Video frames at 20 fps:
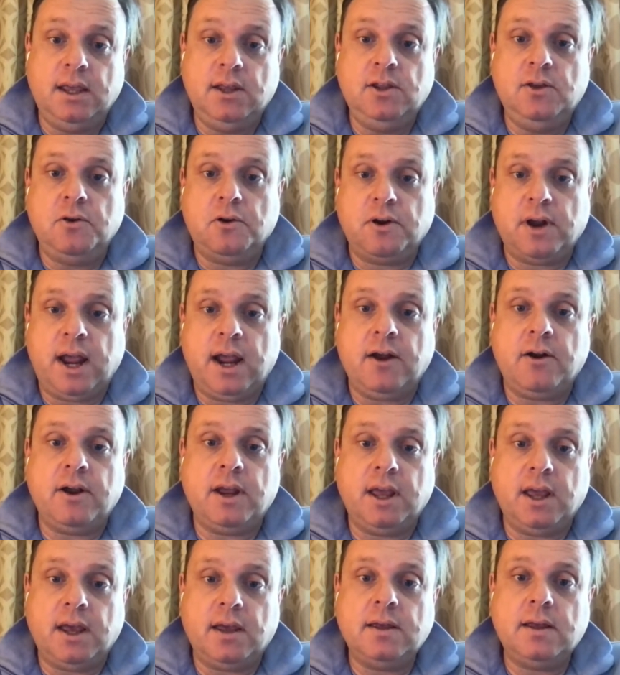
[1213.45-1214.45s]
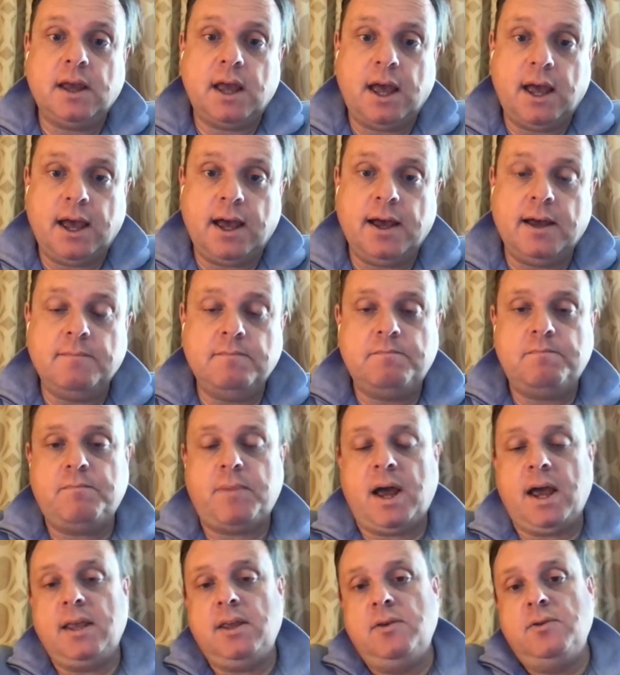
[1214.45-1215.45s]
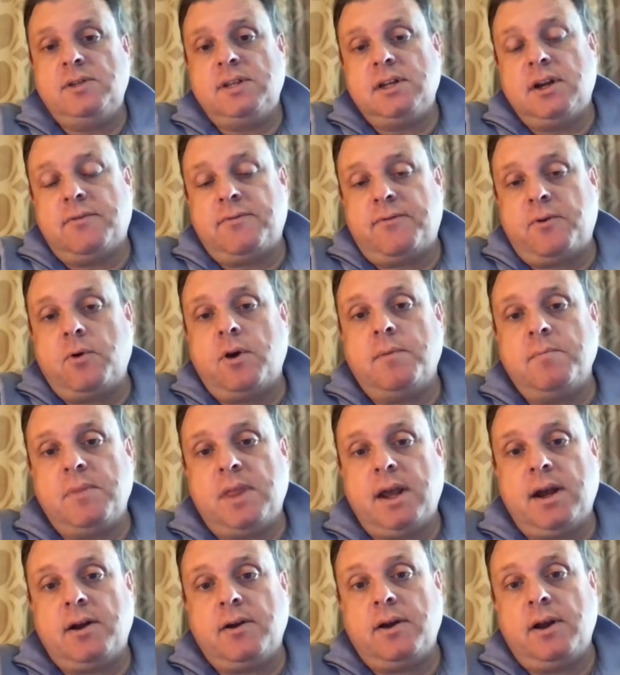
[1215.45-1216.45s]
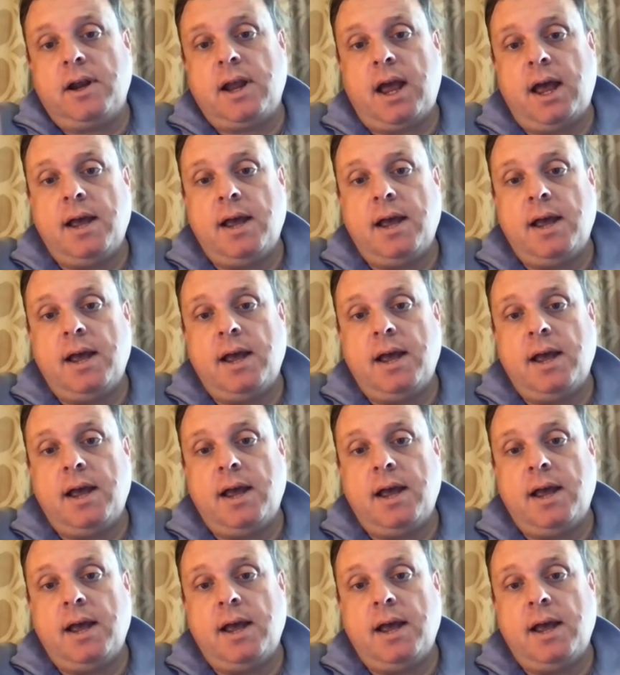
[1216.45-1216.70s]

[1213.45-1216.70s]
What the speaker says: in your area by using a form there.